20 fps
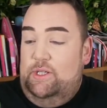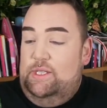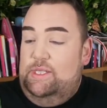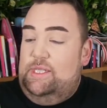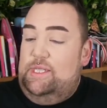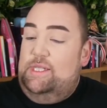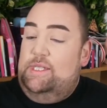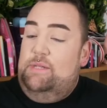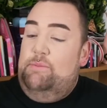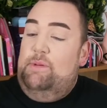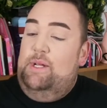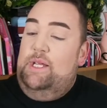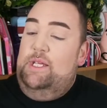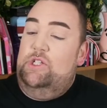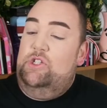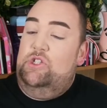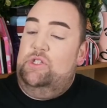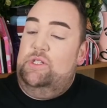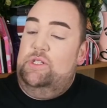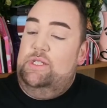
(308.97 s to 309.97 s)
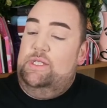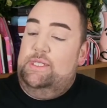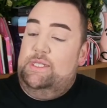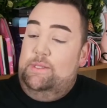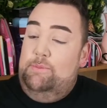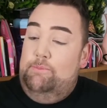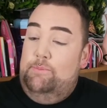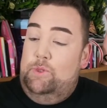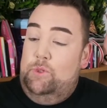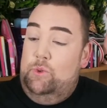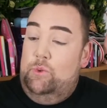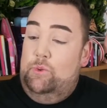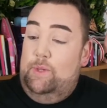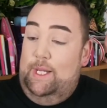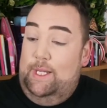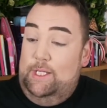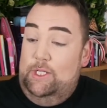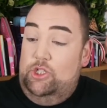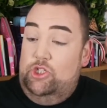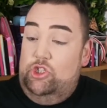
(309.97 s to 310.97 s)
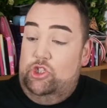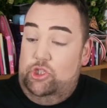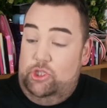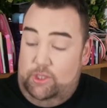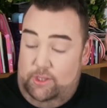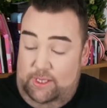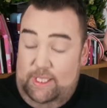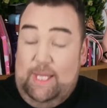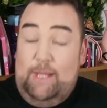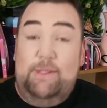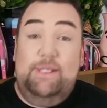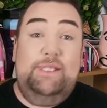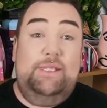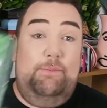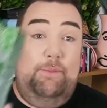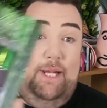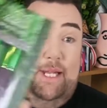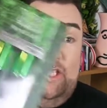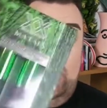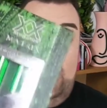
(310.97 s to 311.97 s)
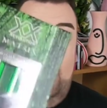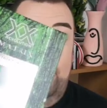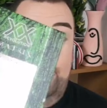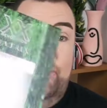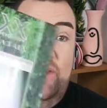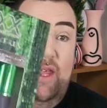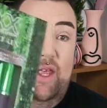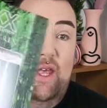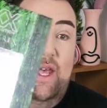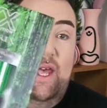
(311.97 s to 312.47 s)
Is that simulation? Simulation. Yeah, simulation.